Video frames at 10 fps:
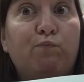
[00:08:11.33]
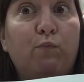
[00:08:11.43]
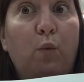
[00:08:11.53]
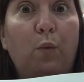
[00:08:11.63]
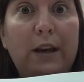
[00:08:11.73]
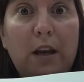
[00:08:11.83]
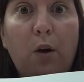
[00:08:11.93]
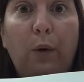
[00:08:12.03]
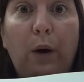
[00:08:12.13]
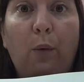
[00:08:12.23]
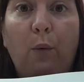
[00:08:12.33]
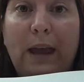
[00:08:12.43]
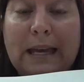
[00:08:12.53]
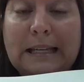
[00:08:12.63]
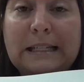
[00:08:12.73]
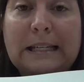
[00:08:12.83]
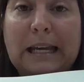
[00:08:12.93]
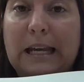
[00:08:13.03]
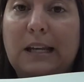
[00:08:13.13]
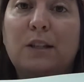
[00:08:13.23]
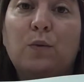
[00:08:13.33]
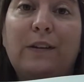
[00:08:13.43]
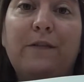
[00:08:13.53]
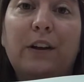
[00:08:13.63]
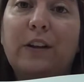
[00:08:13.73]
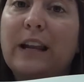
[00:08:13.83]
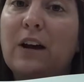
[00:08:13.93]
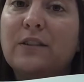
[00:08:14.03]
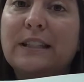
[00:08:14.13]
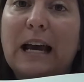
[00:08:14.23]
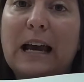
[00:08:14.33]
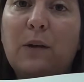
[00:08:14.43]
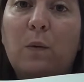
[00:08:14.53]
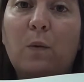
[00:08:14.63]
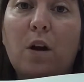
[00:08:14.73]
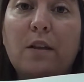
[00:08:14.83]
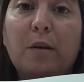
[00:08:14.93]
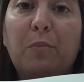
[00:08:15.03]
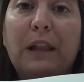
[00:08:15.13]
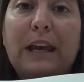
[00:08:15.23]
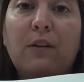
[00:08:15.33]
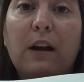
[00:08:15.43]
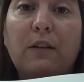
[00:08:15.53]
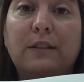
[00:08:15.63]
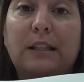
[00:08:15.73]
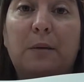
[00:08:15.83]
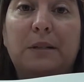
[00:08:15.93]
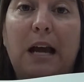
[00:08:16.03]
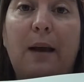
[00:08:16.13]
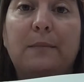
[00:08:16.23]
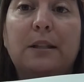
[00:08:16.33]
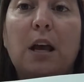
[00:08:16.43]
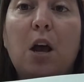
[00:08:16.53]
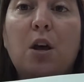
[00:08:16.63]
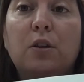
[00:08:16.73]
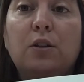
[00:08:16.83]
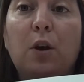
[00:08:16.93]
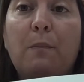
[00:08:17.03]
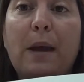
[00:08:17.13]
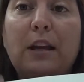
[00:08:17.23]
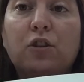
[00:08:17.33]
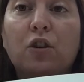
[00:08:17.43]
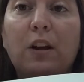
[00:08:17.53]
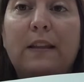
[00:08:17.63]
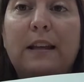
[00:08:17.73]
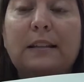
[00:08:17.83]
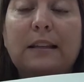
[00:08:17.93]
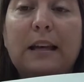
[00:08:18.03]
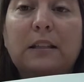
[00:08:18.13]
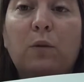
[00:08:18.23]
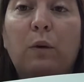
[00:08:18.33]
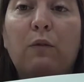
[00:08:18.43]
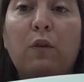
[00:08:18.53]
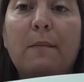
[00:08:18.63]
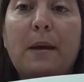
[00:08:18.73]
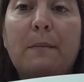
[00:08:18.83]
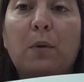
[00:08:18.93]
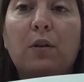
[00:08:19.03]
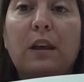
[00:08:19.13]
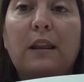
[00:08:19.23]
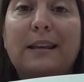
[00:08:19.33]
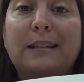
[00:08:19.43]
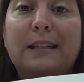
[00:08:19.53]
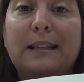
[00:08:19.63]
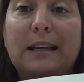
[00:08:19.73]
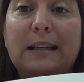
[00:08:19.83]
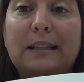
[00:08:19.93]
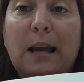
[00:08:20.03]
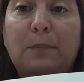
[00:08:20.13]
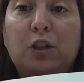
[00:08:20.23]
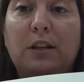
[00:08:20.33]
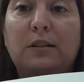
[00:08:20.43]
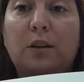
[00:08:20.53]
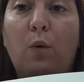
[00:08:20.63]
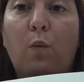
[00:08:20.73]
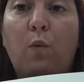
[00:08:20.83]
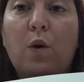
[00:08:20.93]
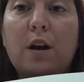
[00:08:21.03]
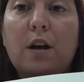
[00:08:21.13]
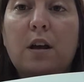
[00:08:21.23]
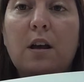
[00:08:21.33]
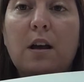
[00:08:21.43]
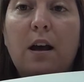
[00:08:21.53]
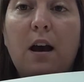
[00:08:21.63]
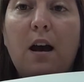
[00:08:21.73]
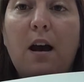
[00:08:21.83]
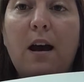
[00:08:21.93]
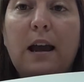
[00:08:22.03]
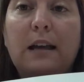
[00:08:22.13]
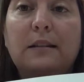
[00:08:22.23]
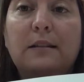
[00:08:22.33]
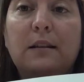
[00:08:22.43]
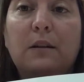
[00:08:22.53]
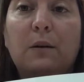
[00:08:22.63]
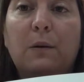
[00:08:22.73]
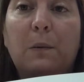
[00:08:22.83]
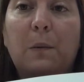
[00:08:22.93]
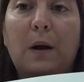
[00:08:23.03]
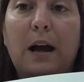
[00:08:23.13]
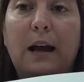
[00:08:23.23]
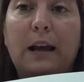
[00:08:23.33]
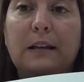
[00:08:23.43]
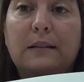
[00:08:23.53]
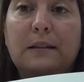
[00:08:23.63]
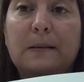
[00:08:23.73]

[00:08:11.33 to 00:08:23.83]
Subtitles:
We know what wind is. We feel it outside when we're on the playground sometimes. So make sure in this lesson we remember that this is an exception. So wind, wind.